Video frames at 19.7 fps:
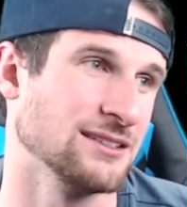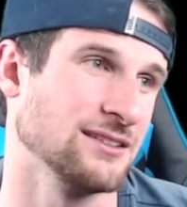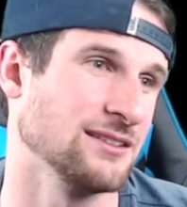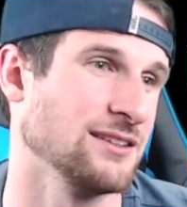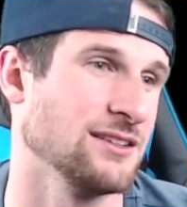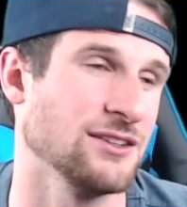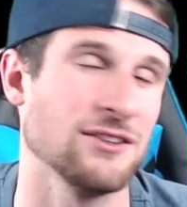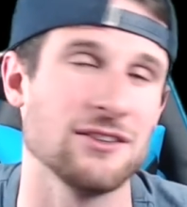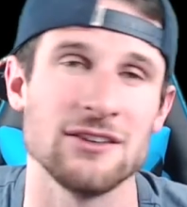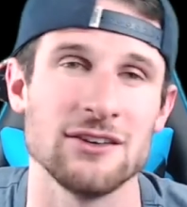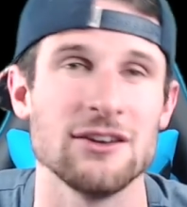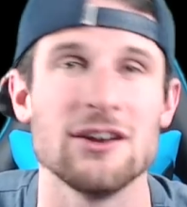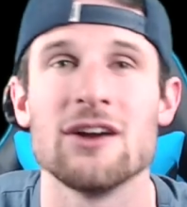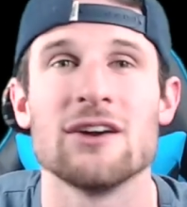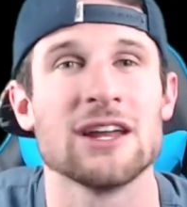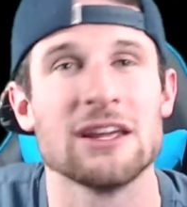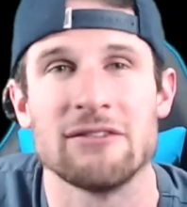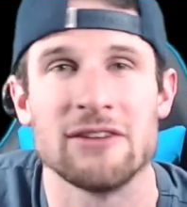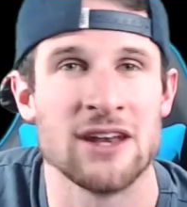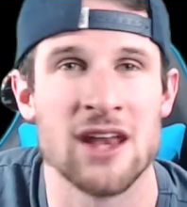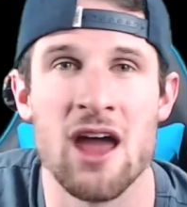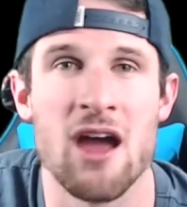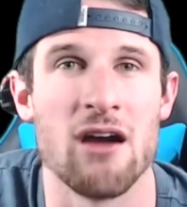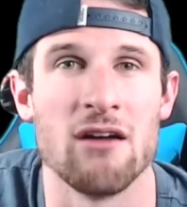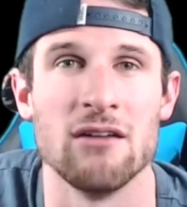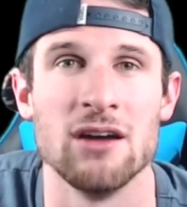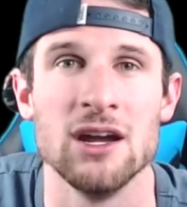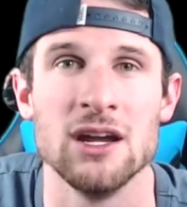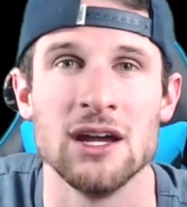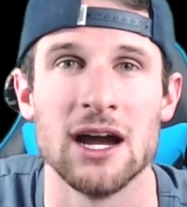you, you don't even
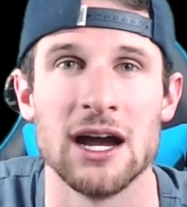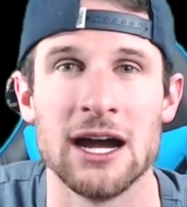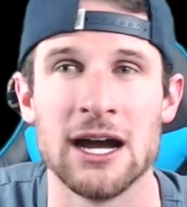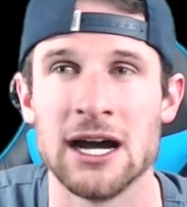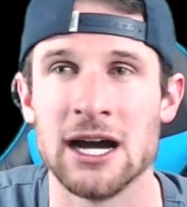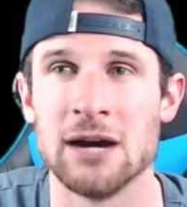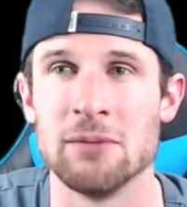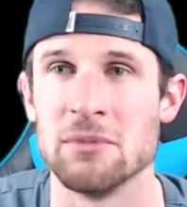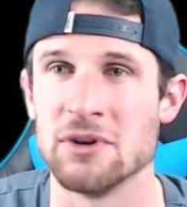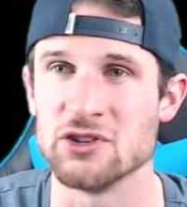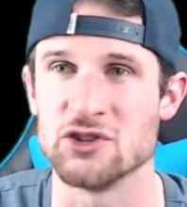know. Um,